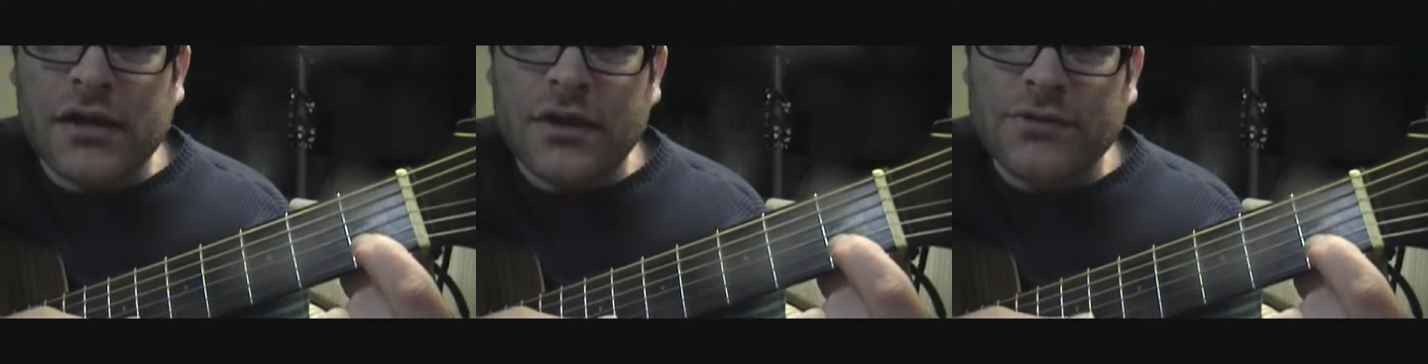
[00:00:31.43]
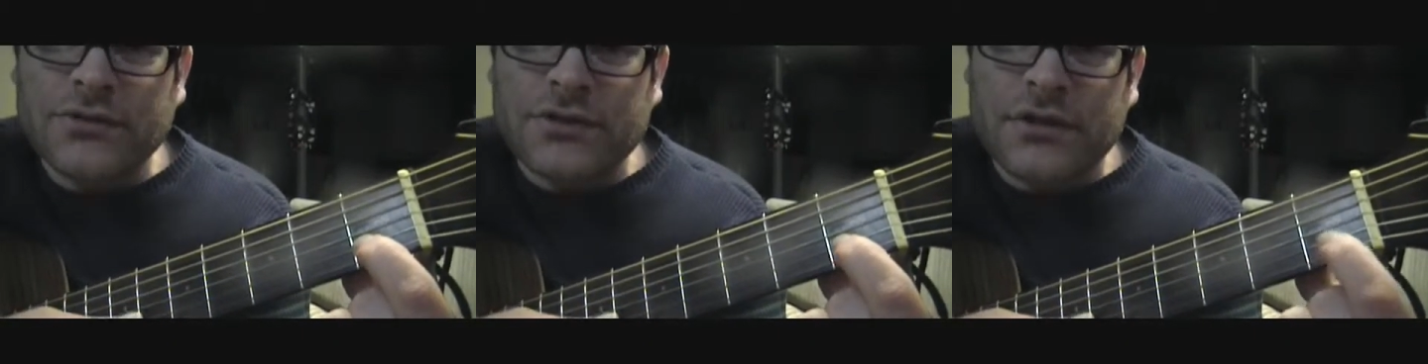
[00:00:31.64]

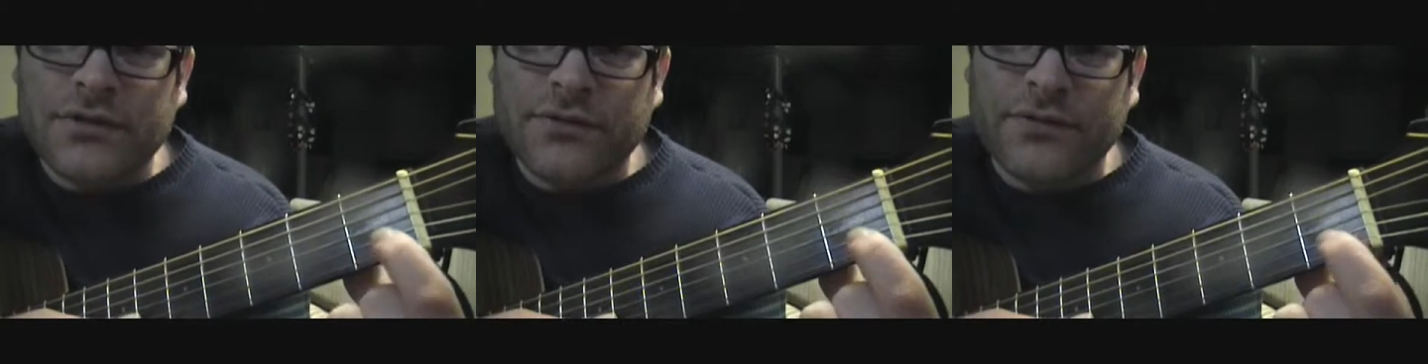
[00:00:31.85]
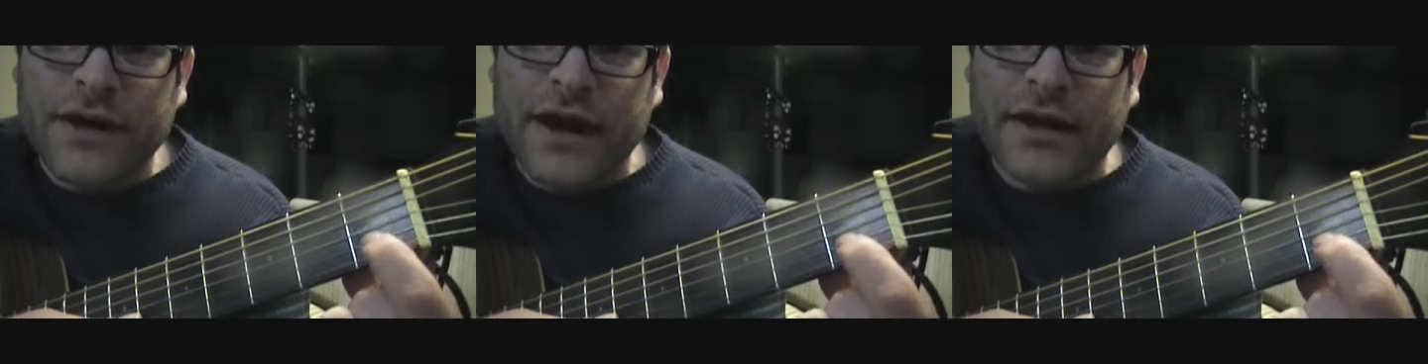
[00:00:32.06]
close to the
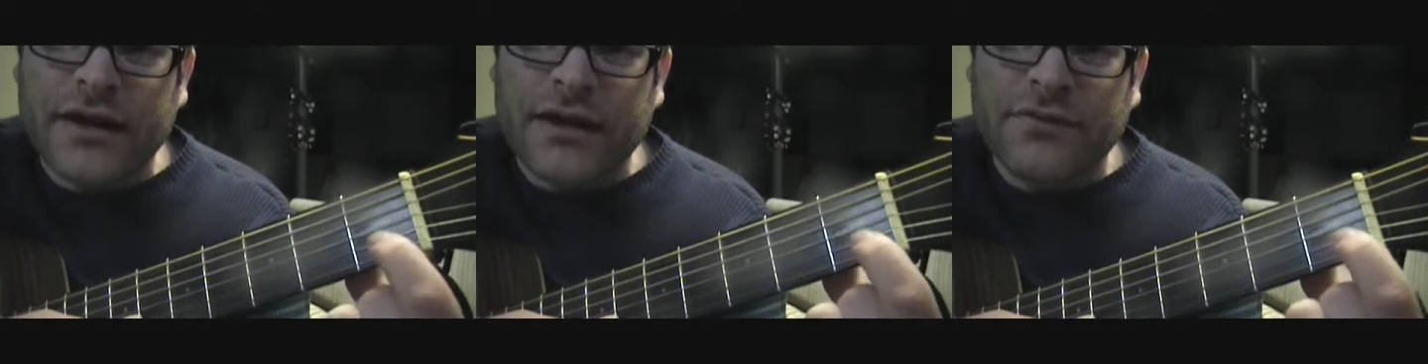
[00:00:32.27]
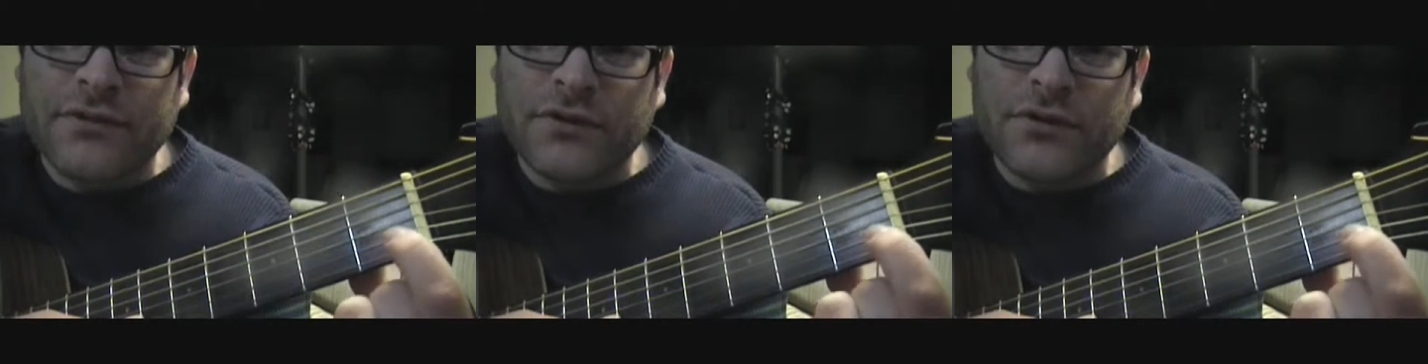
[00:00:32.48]

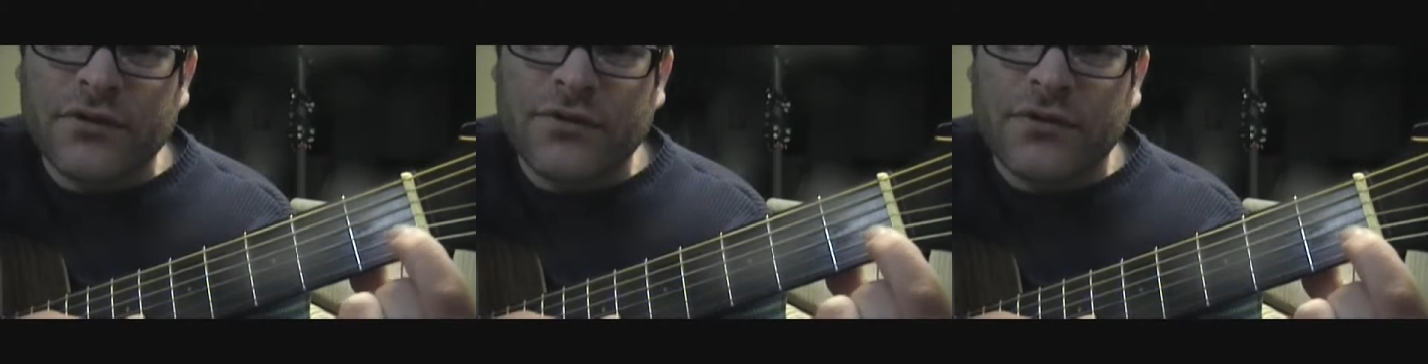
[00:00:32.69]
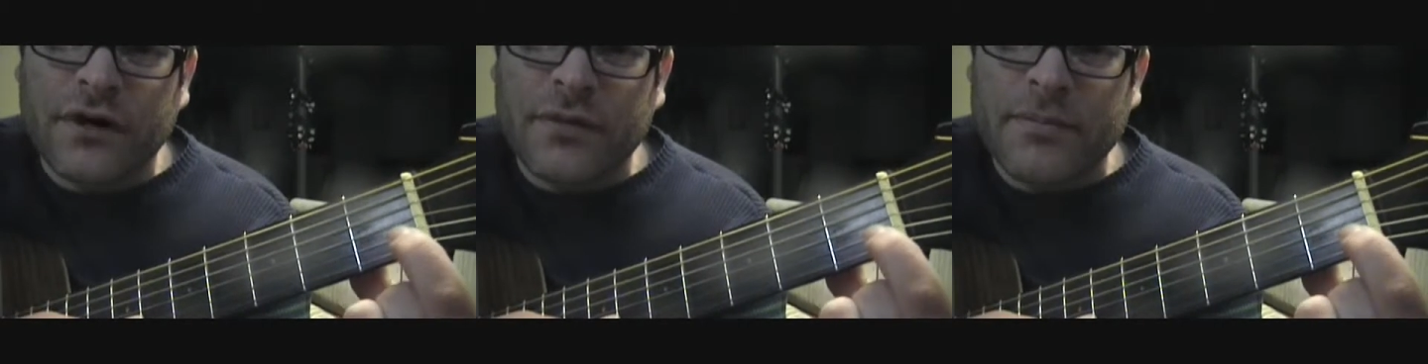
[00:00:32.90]
fret. If you're
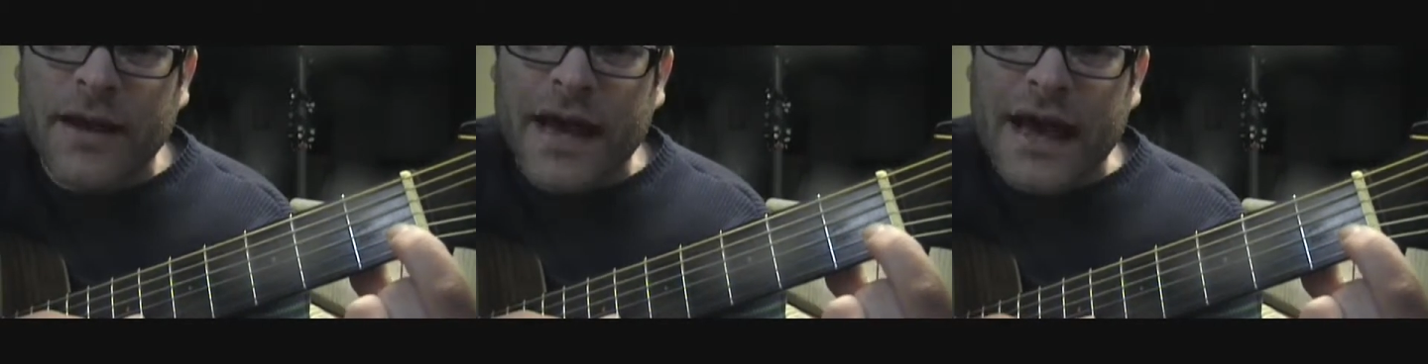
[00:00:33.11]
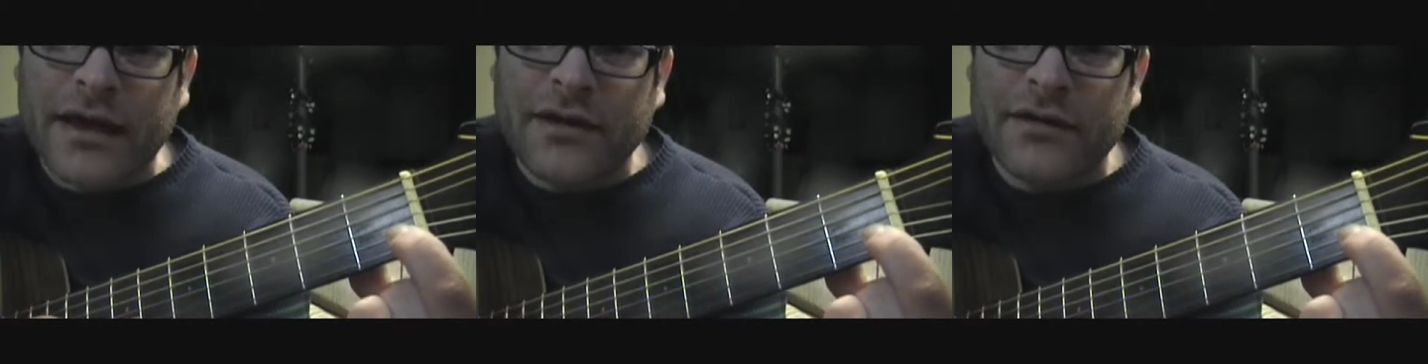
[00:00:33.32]
too far
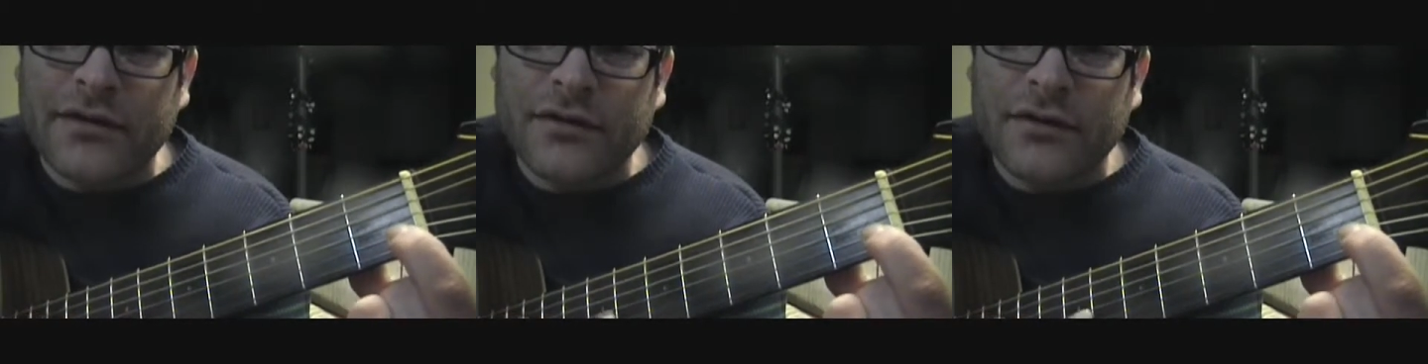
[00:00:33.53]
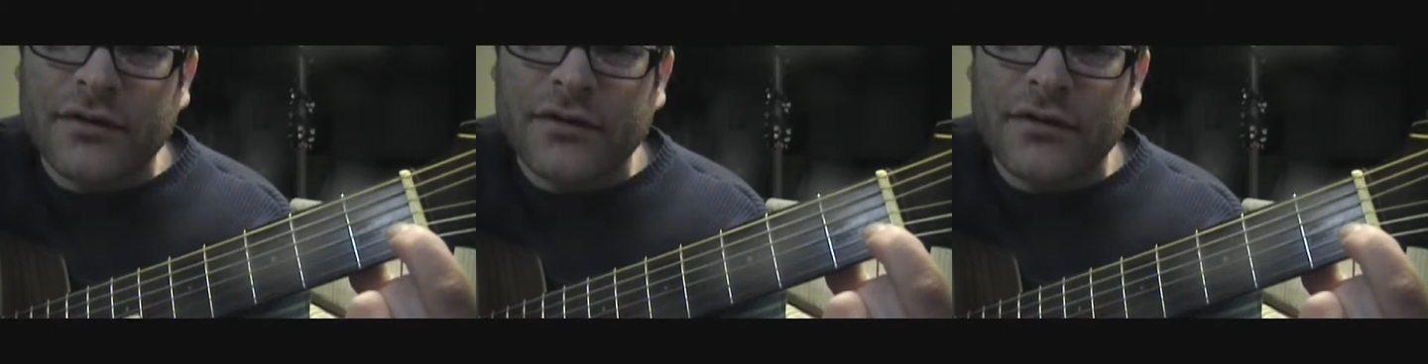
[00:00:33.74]
back, you're